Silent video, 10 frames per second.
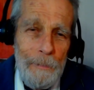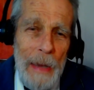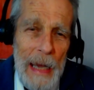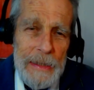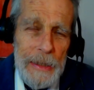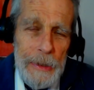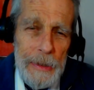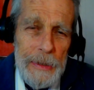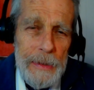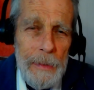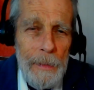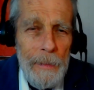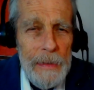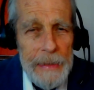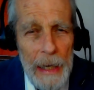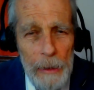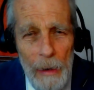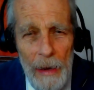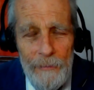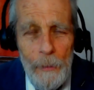passages,
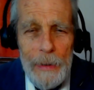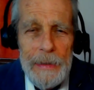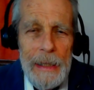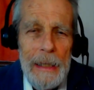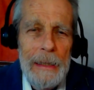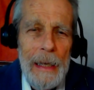Zechariah 14